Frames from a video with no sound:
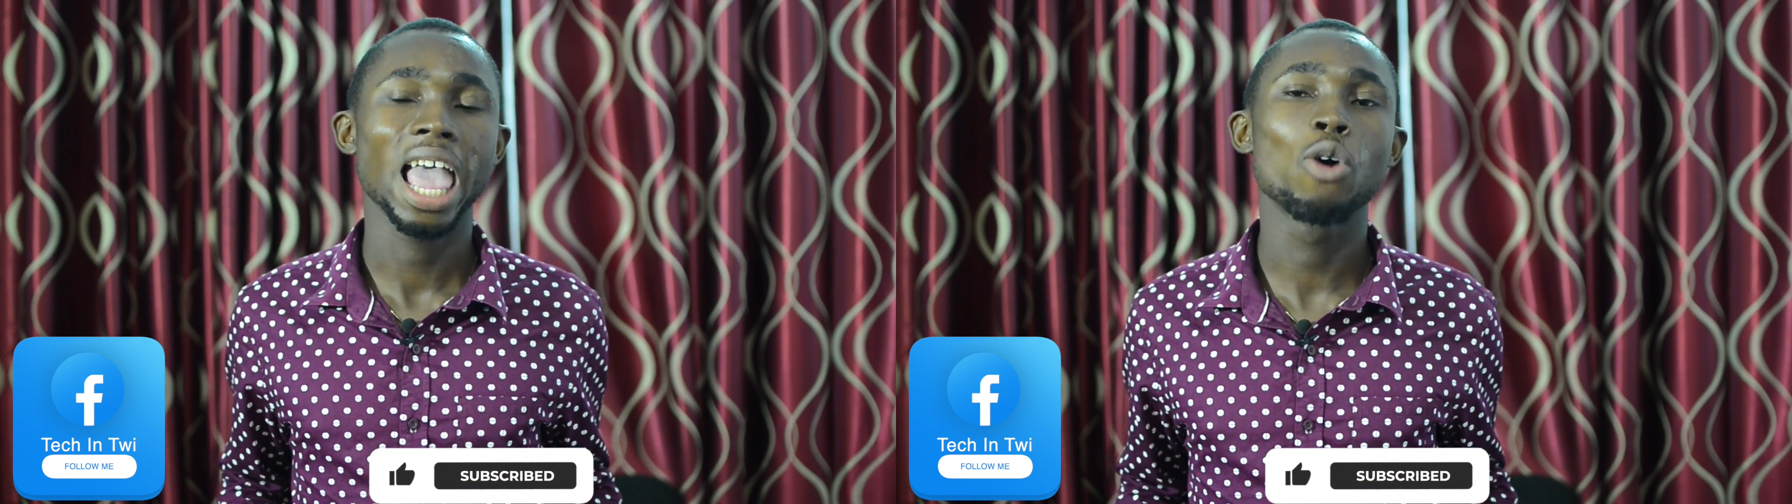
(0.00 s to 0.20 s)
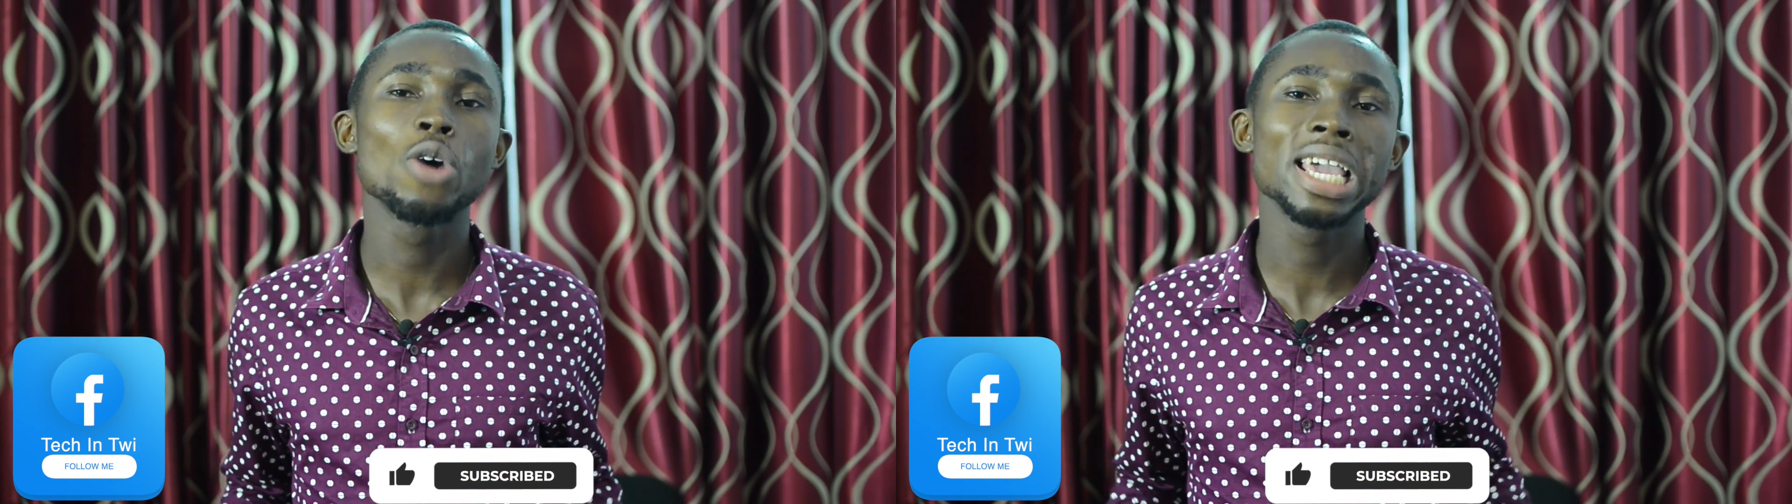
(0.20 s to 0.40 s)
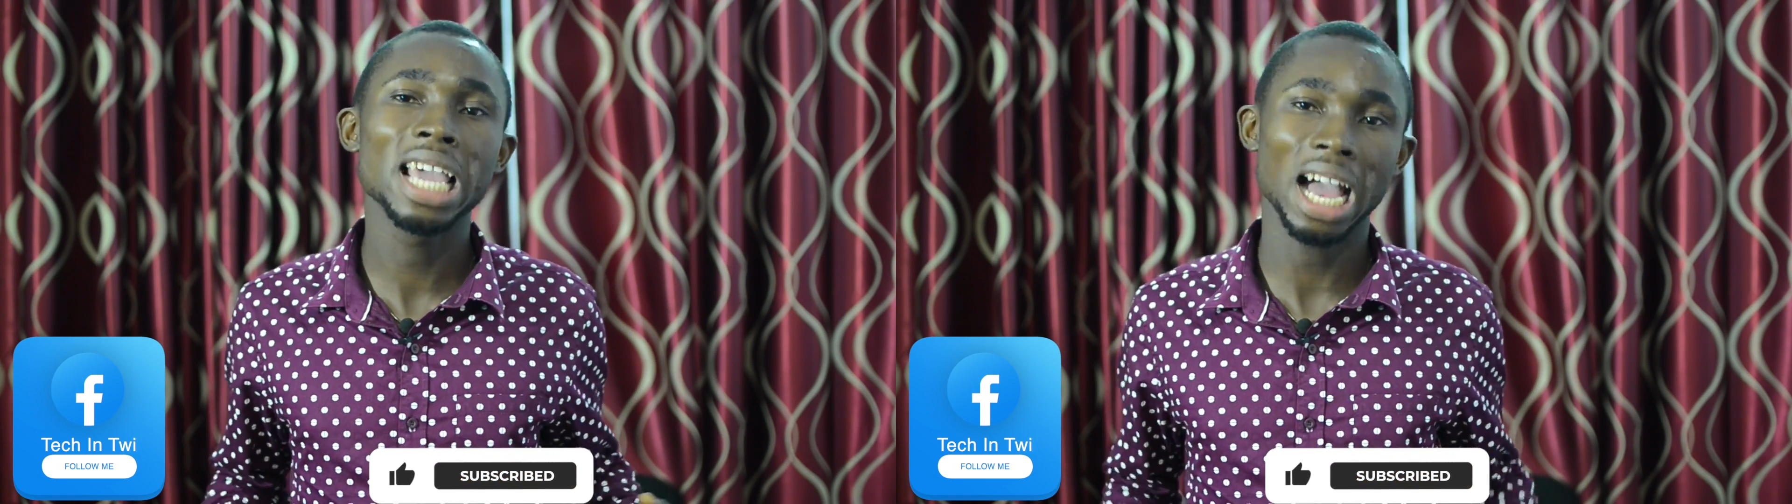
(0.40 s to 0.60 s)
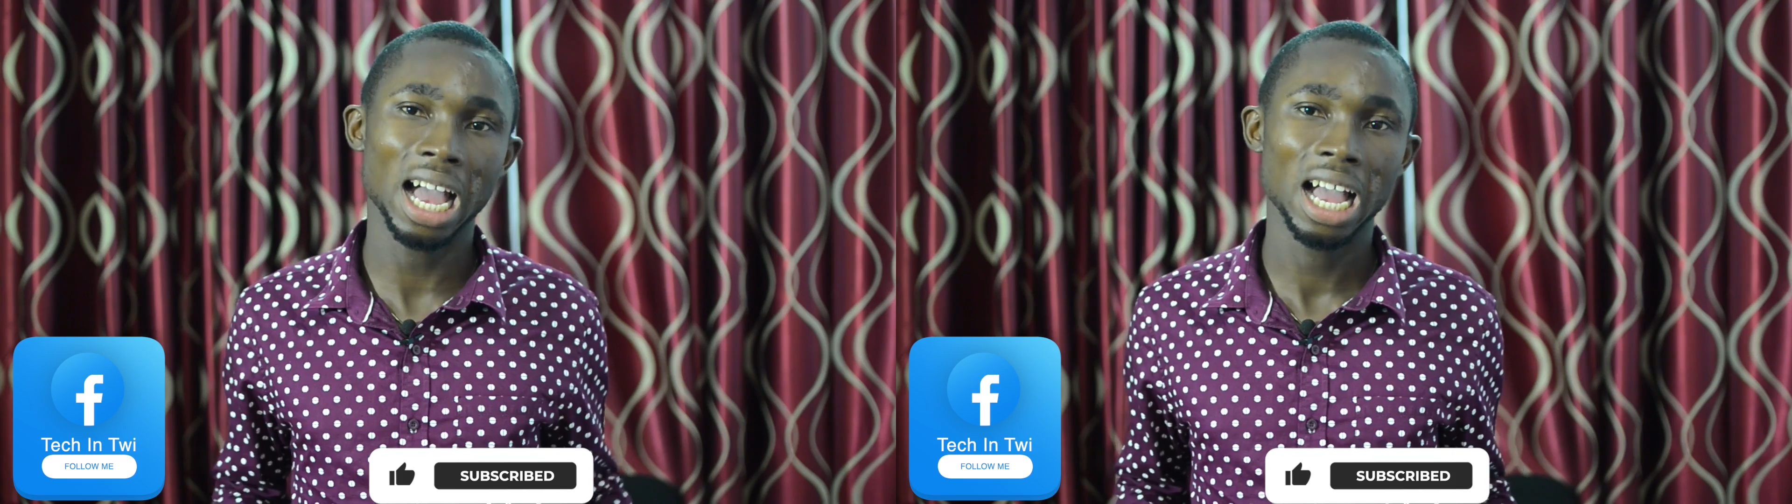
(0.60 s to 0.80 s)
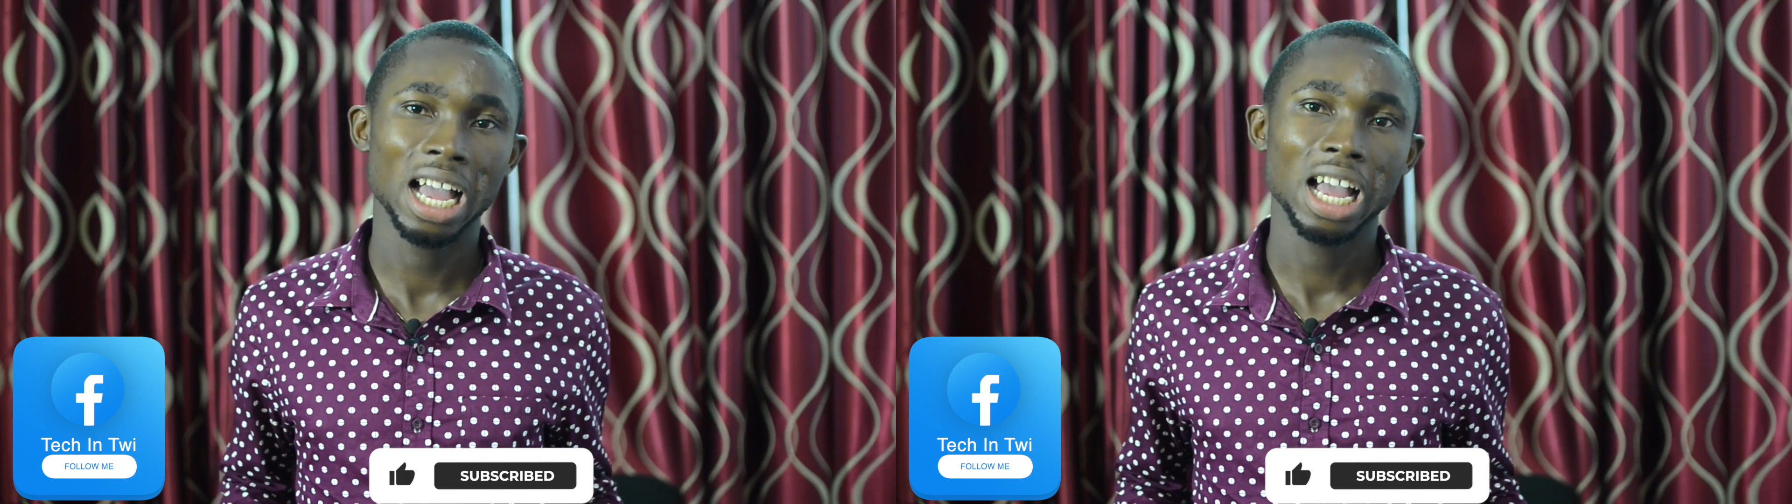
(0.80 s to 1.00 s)
who here
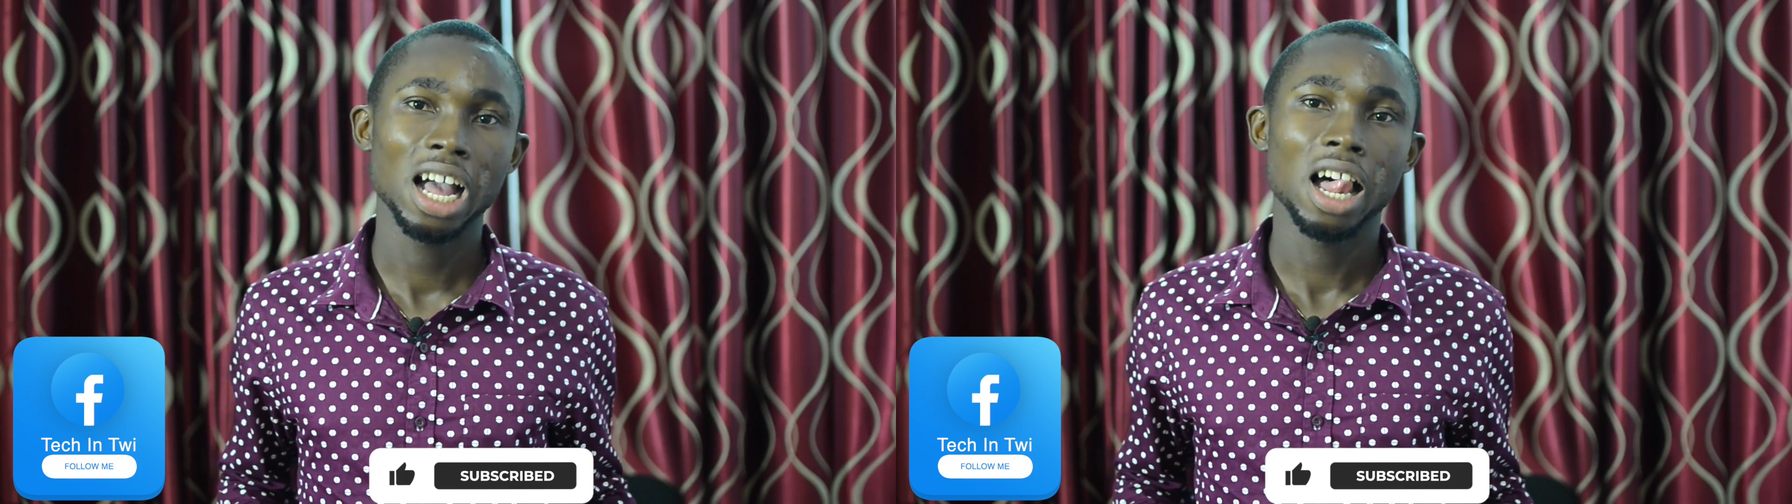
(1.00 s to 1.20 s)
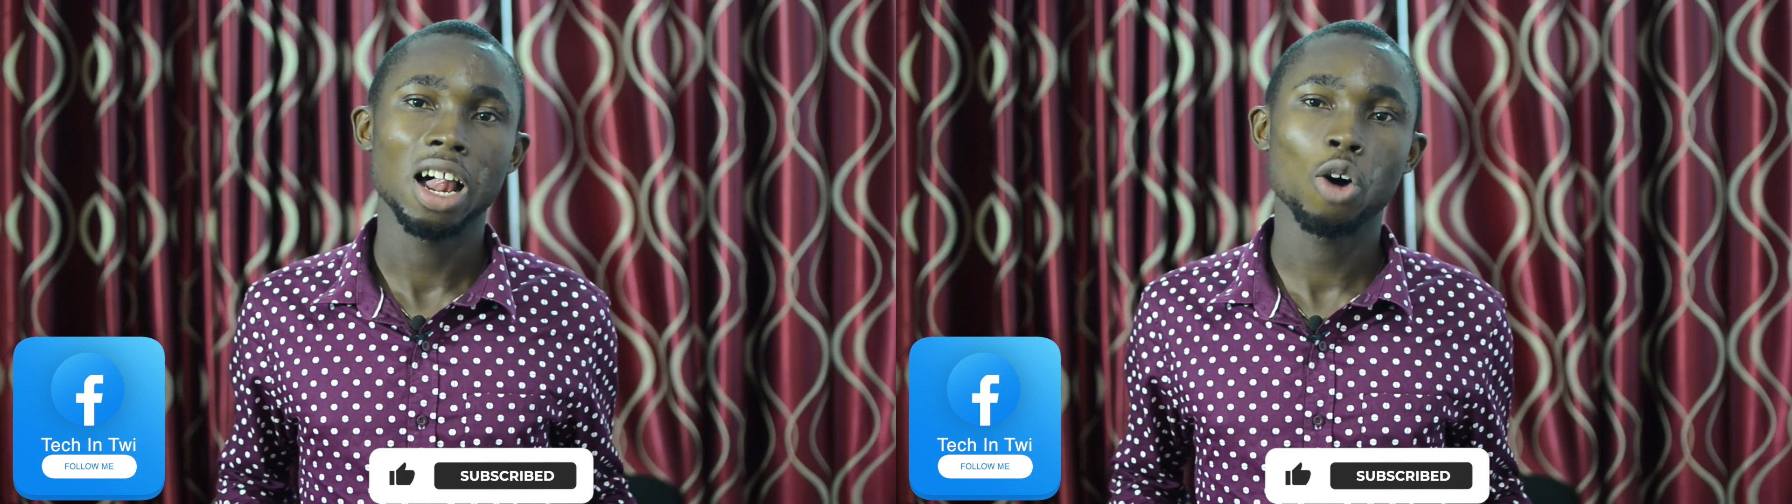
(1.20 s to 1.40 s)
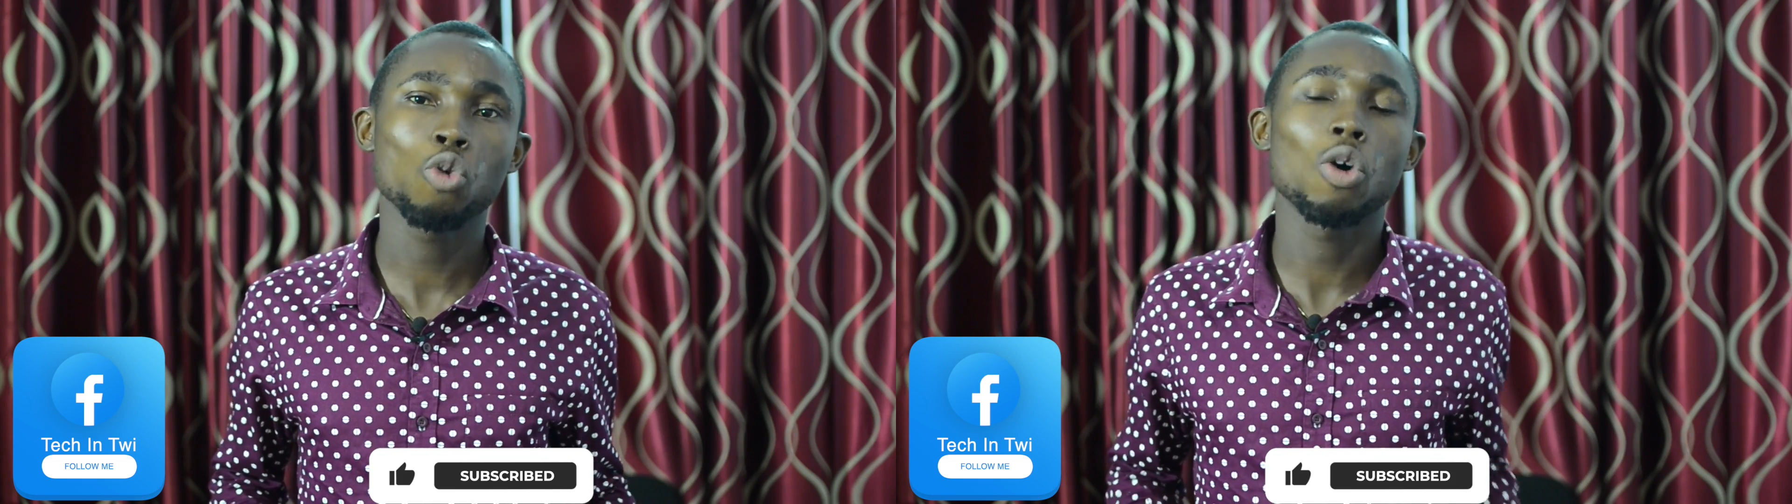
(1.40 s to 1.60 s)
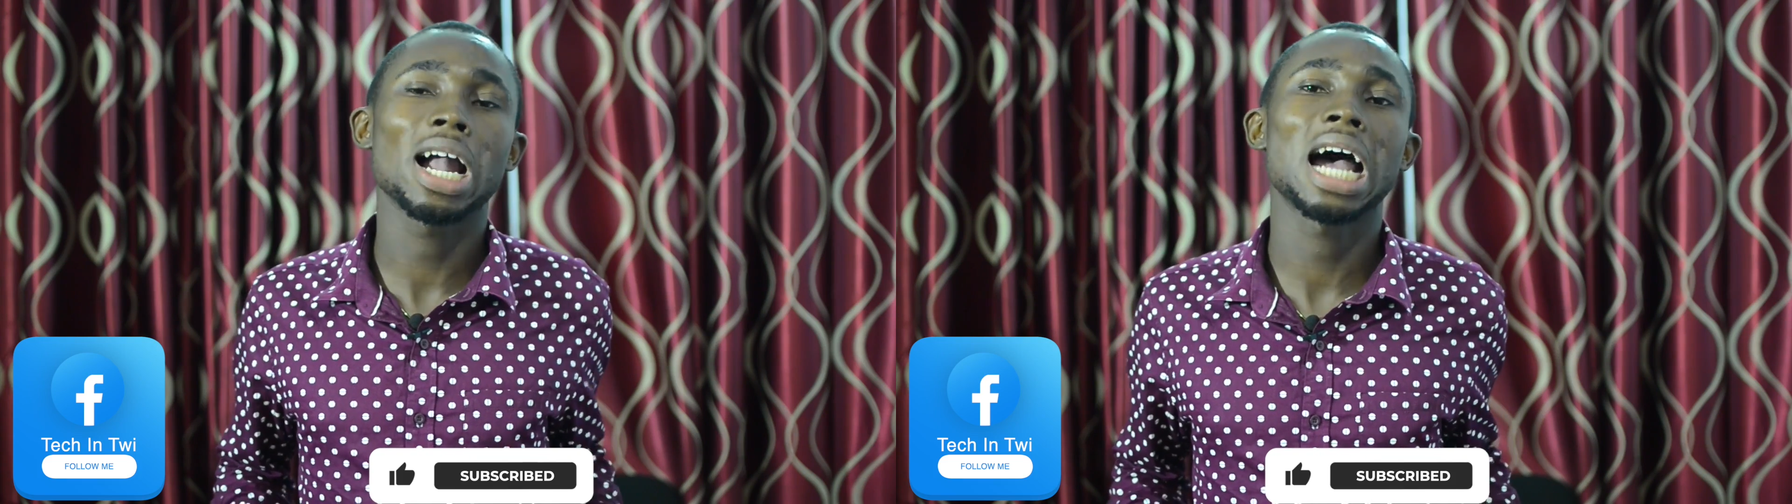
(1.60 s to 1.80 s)
who are